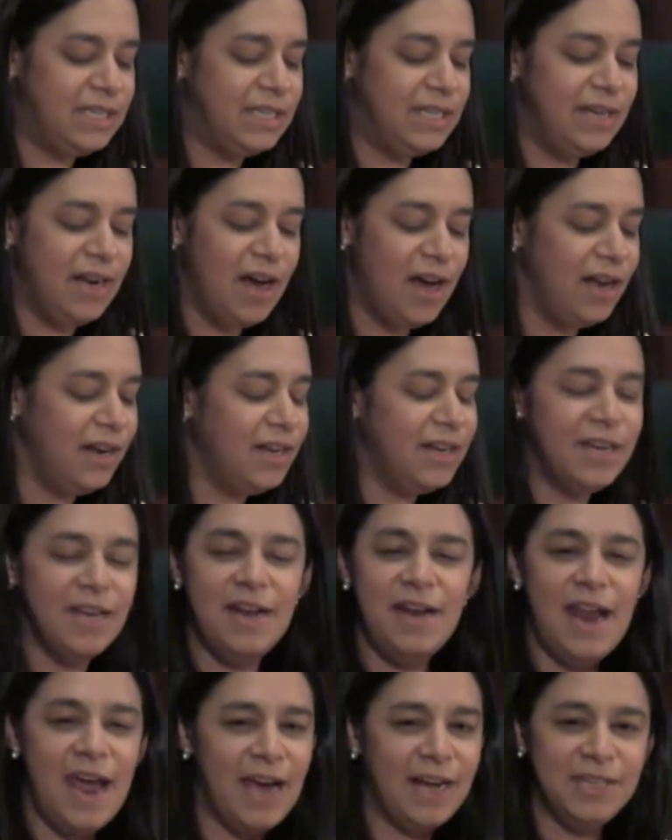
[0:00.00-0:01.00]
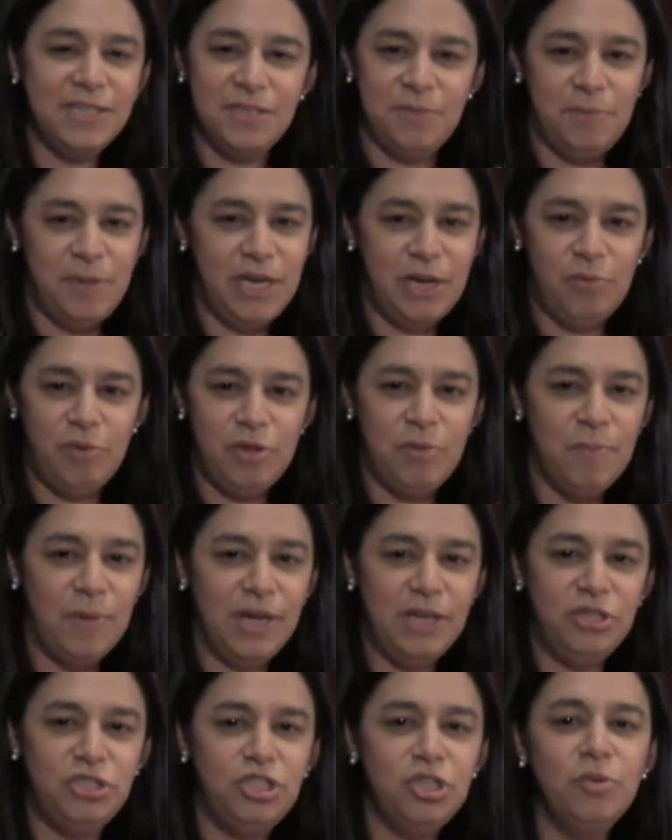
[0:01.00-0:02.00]
did not connect me with
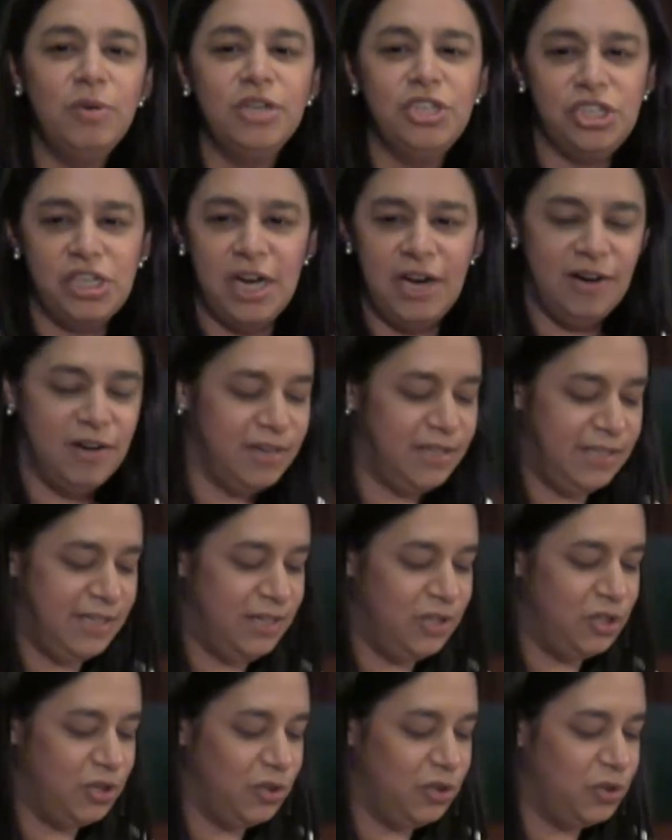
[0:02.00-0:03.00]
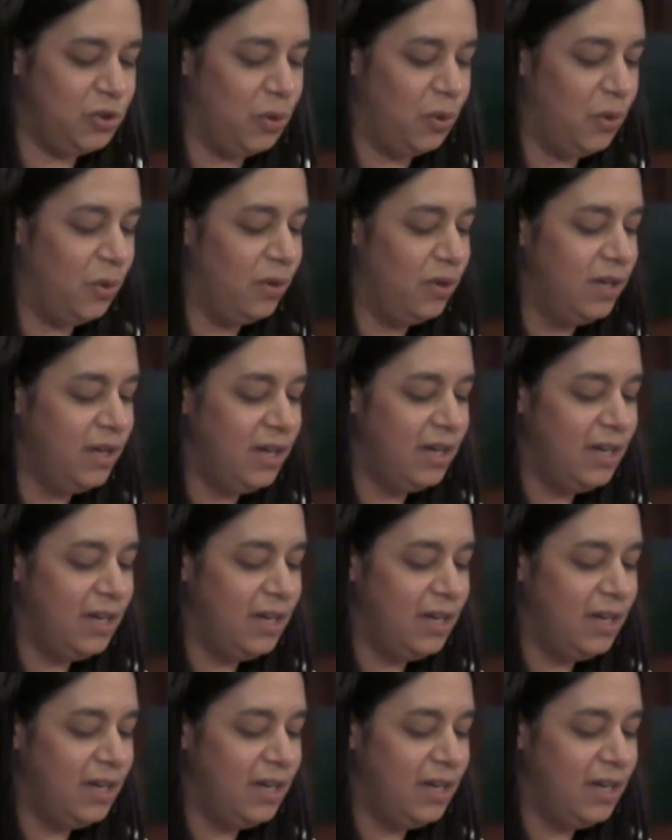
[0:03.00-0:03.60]
my Jewish heritage or soul.